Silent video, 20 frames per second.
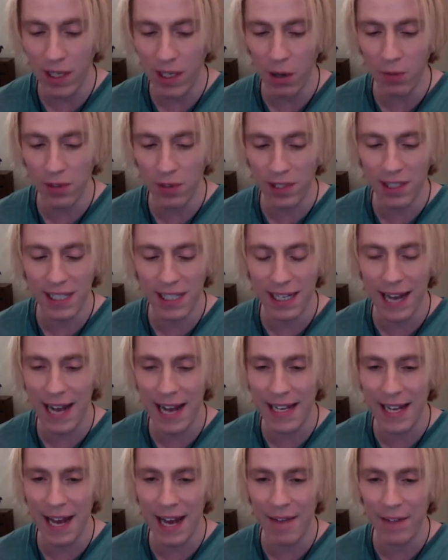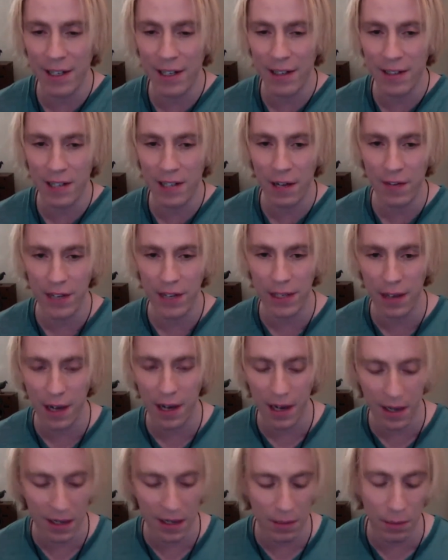don't see any evidence of it
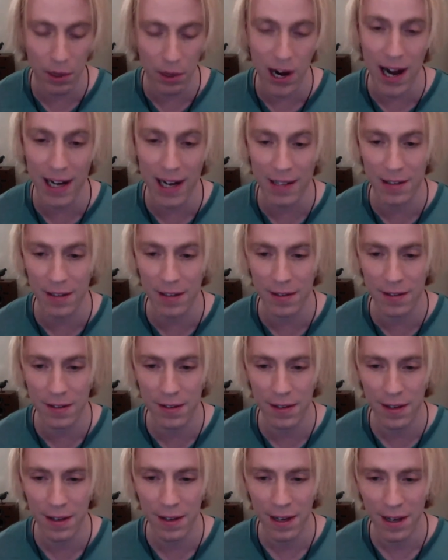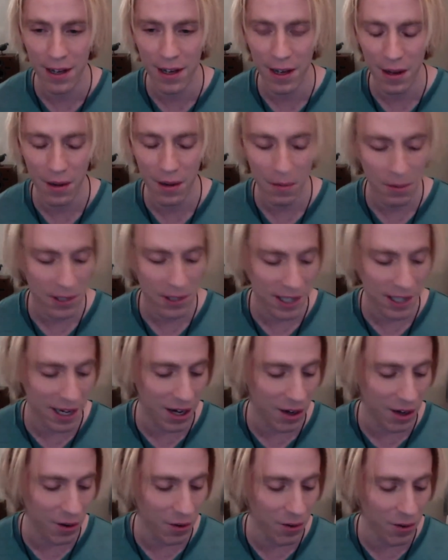in practice.
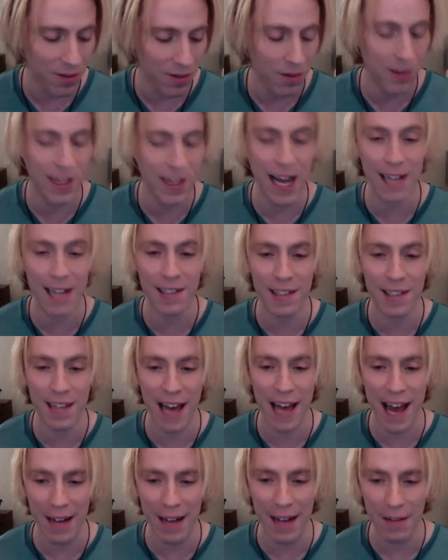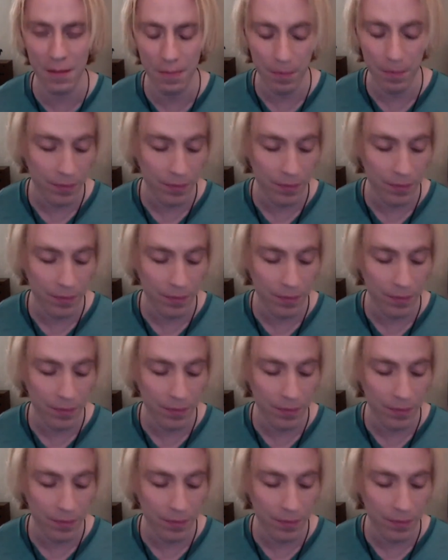So that's that.